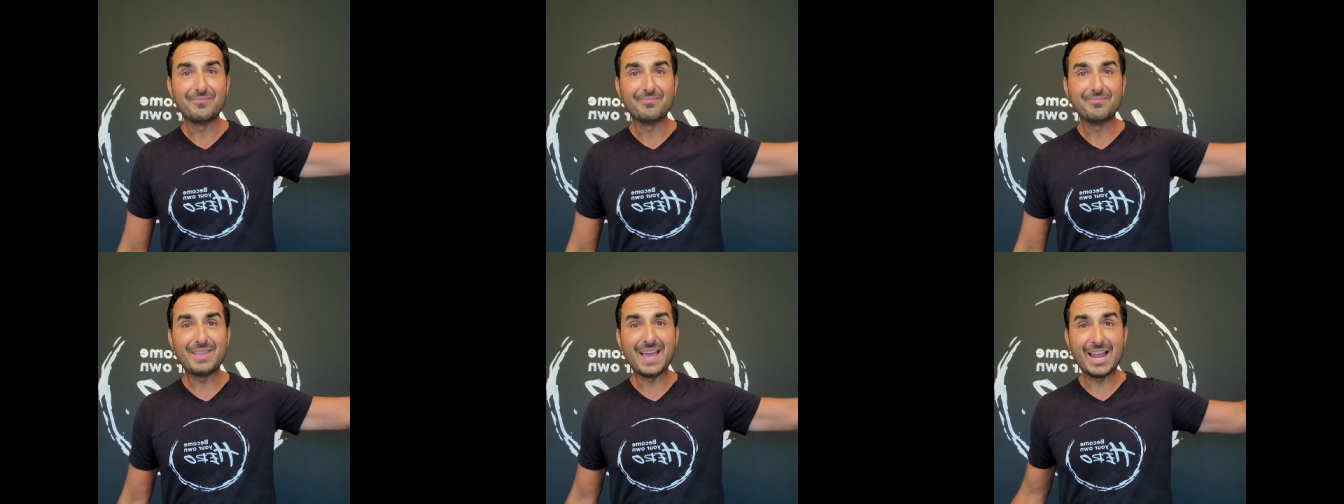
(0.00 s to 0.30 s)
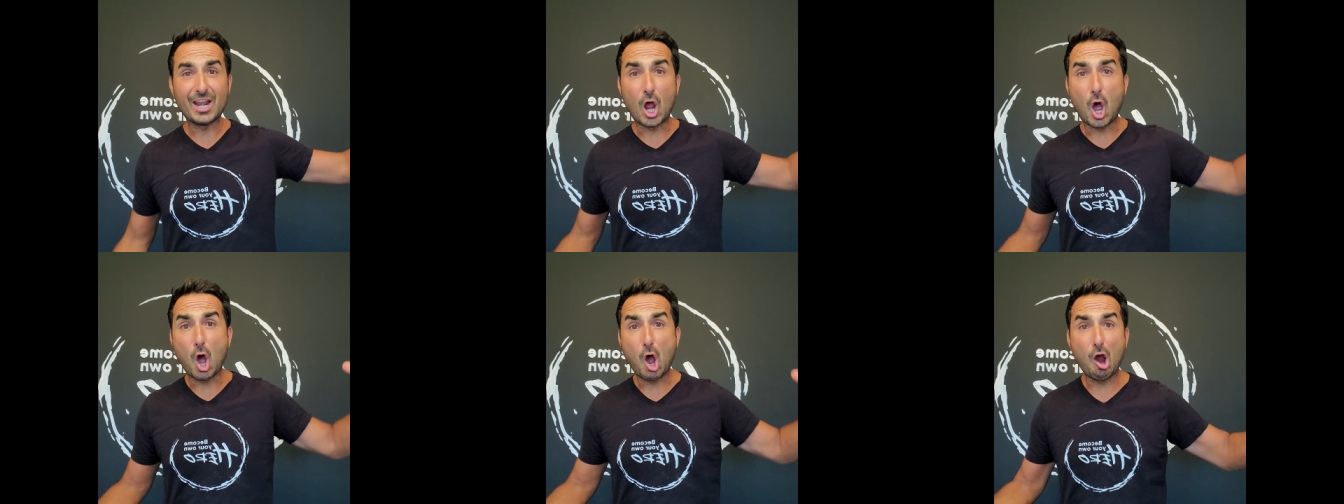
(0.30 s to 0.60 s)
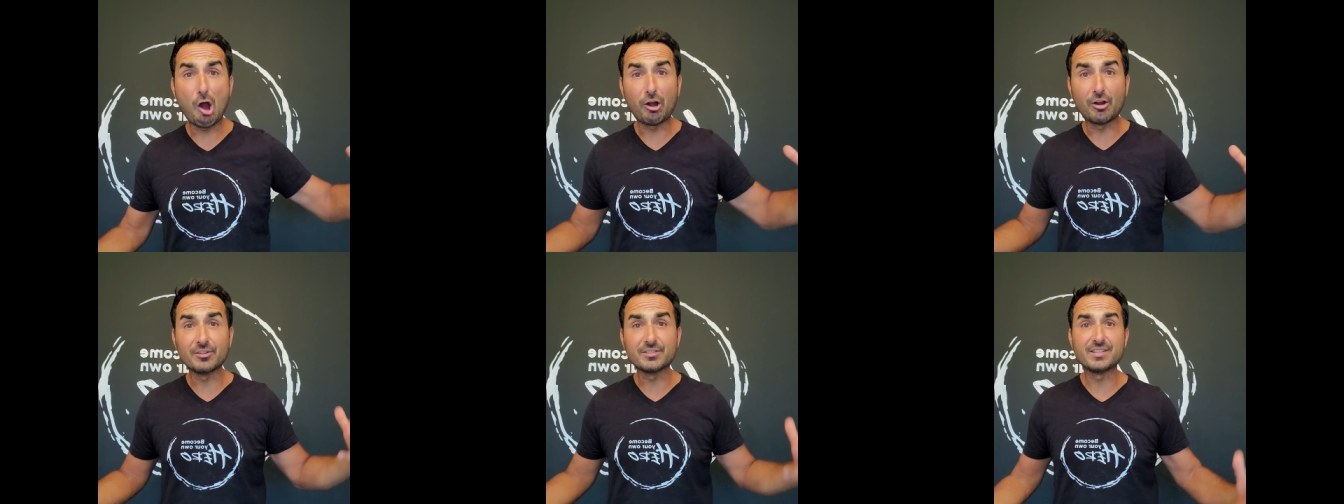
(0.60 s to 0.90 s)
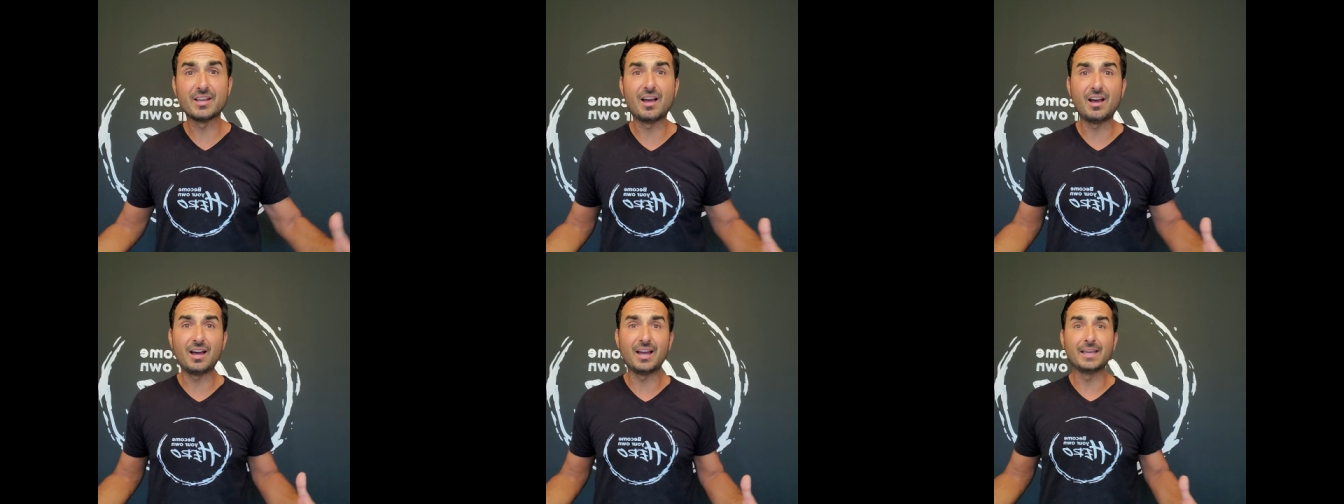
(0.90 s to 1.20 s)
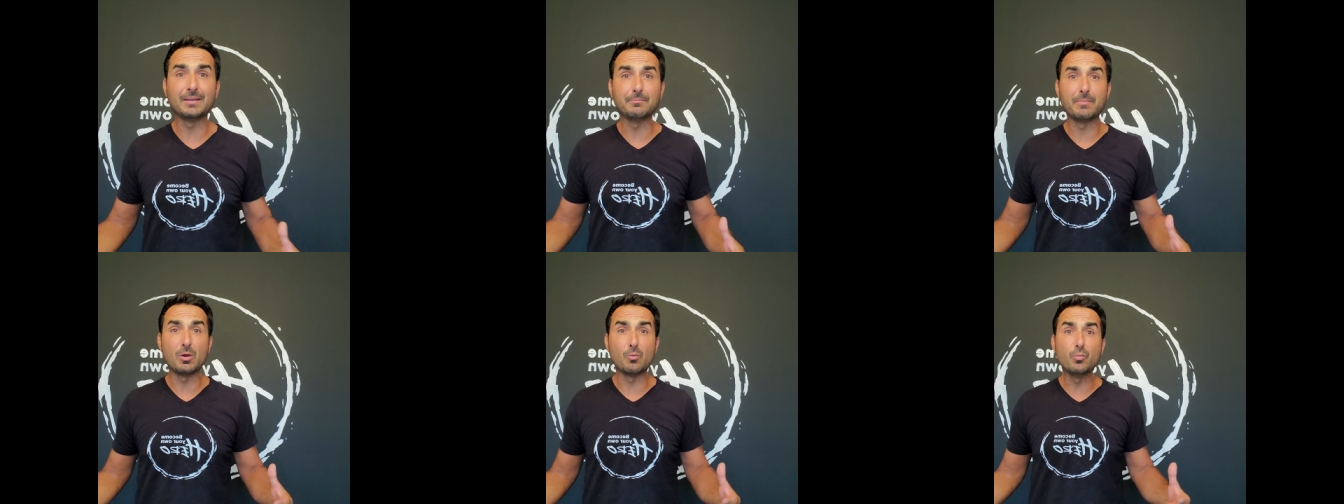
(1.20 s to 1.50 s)
that hard
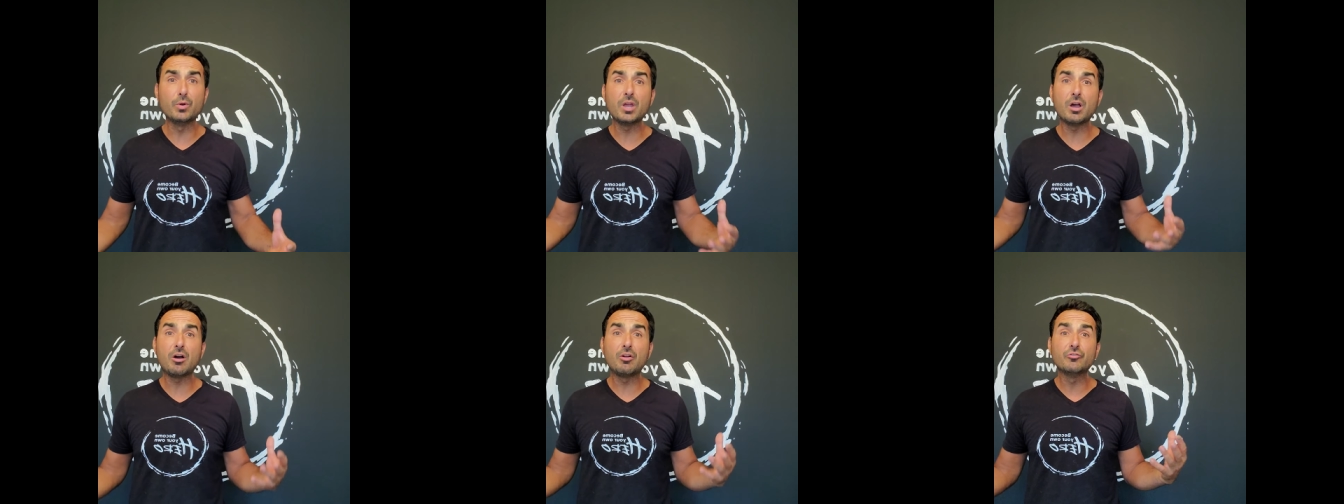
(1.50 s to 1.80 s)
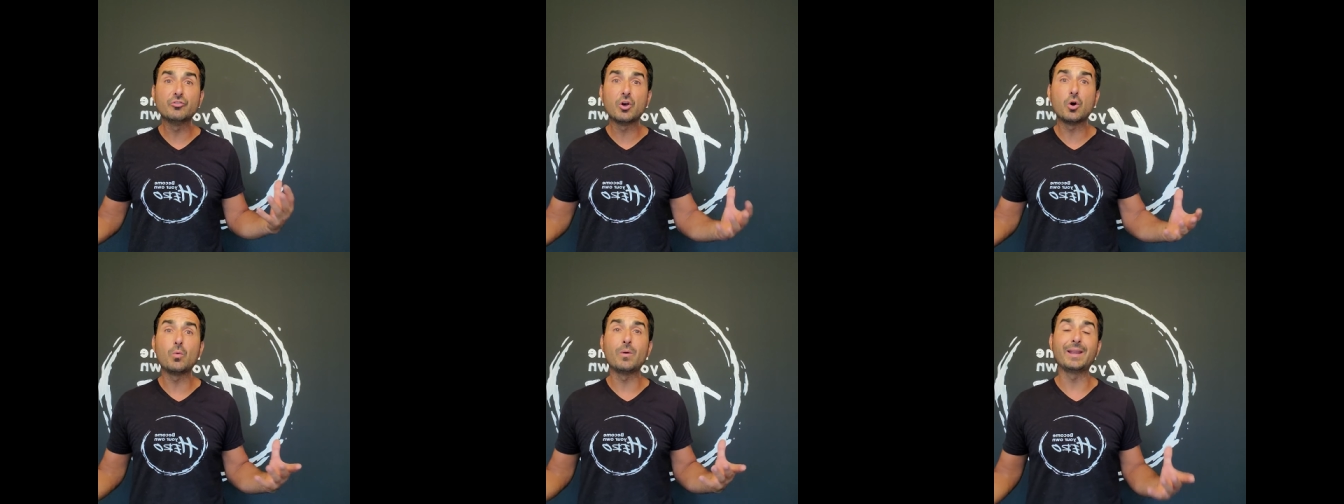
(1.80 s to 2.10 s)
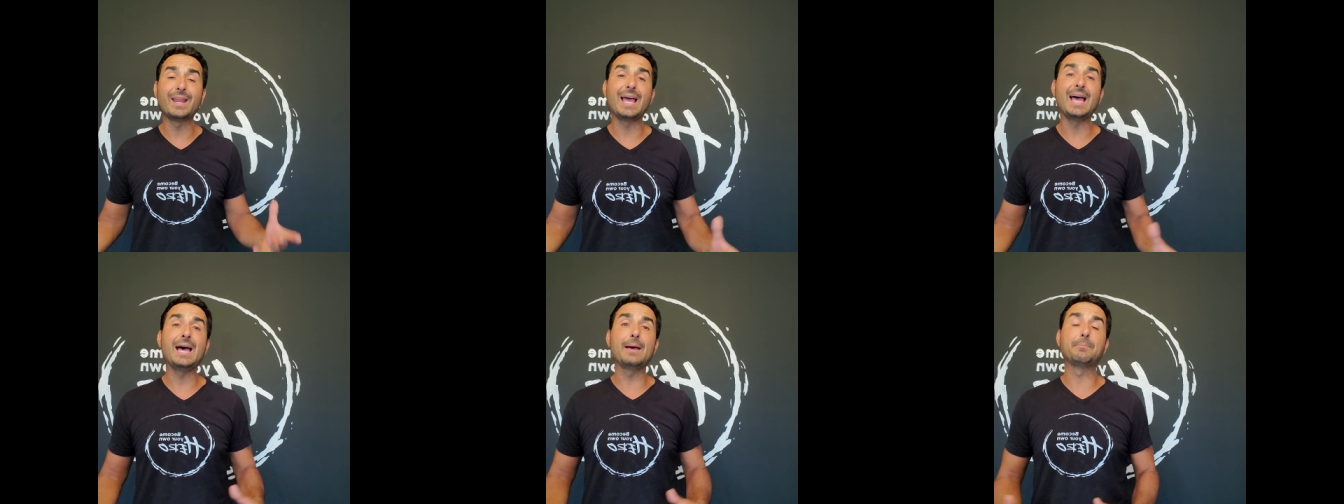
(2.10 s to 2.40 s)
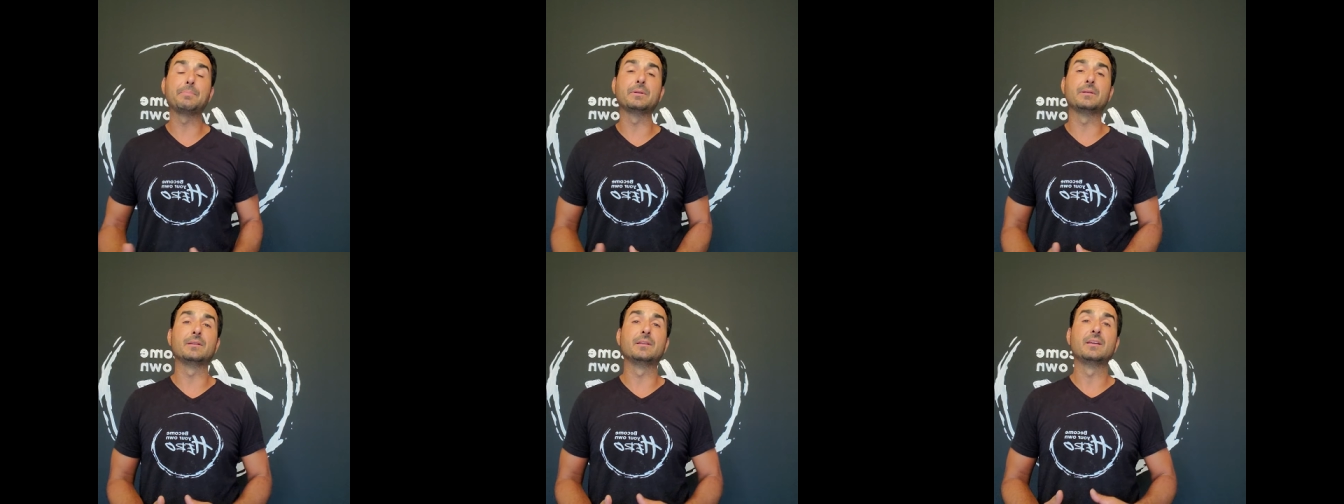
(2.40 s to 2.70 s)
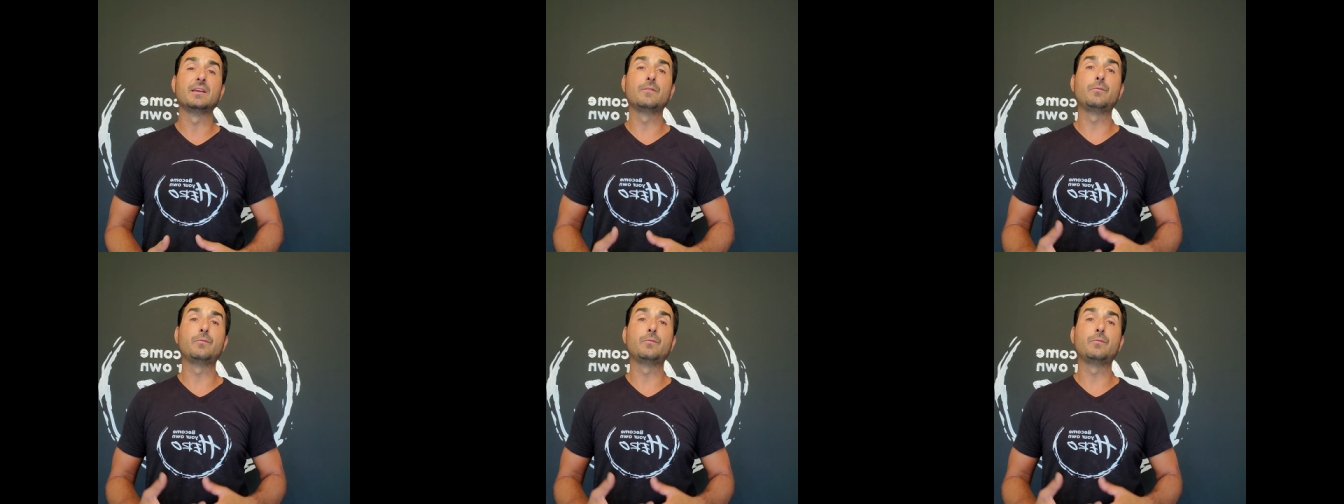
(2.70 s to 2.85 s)
time. And we all know what happened